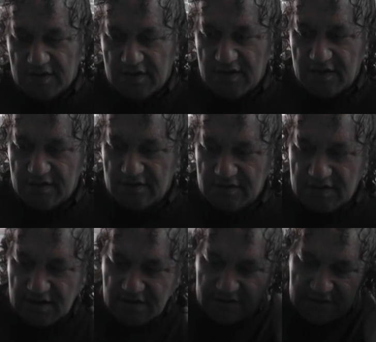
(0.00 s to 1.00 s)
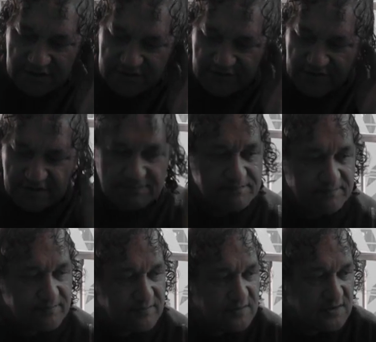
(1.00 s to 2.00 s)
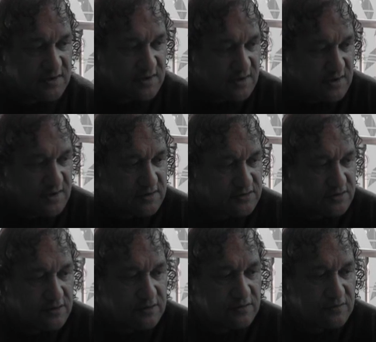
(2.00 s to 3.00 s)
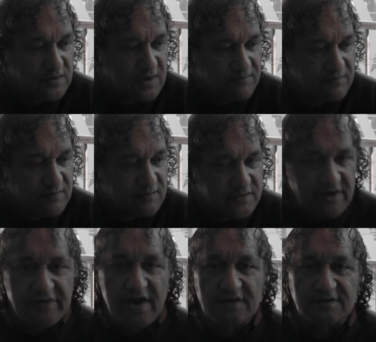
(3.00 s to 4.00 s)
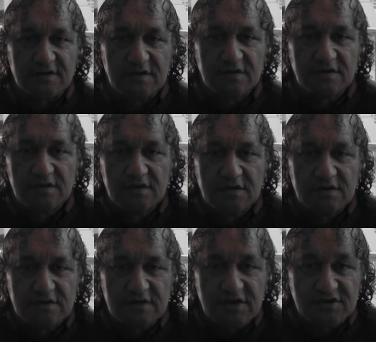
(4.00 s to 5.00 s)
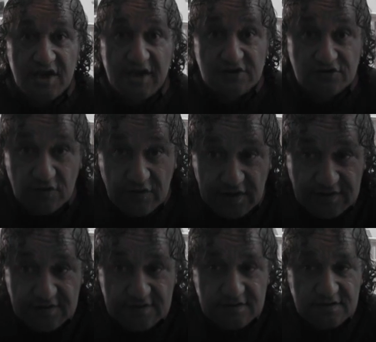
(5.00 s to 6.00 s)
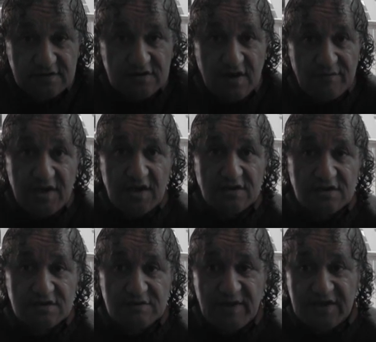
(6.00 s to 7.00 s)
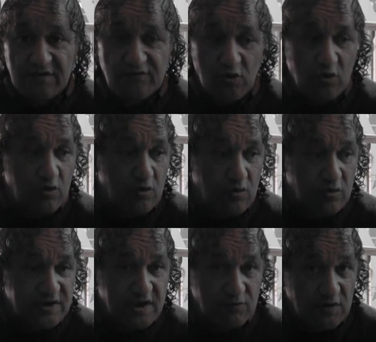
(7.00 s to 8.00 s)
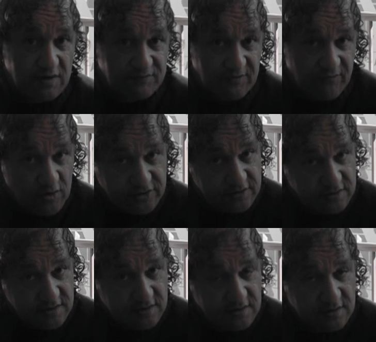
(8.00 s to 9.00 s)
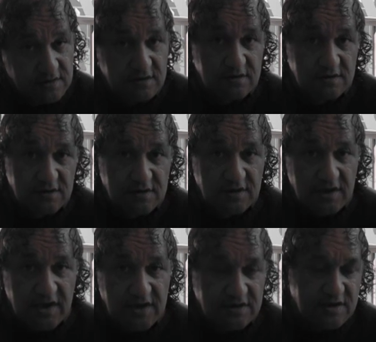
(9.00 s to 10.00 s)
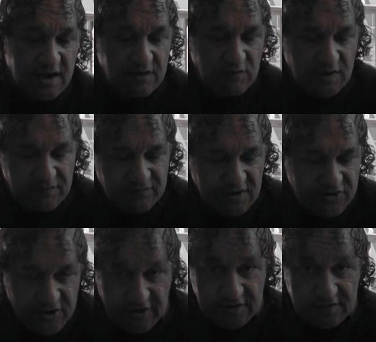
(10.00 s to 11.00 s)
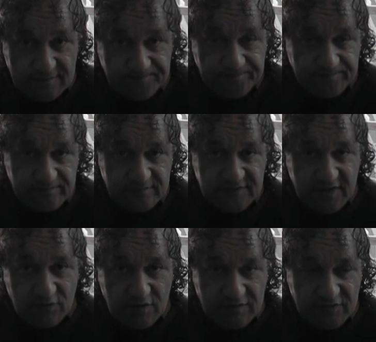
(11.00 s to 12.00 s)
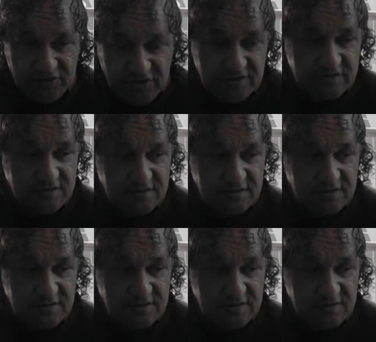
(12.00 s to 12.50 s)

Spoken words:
and there's three of them to carry out these King's orders. So I'm here speaking for King William IV and King William III. King William III